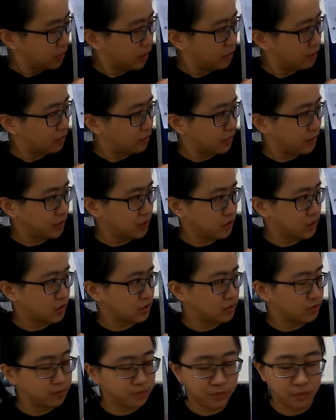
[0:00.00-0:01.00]
color
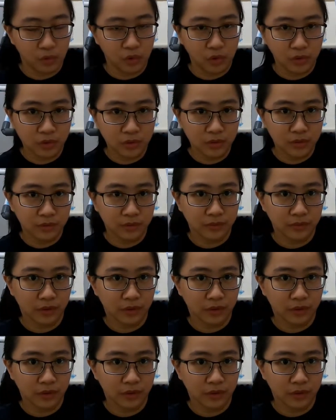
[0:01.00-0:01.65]
is blue,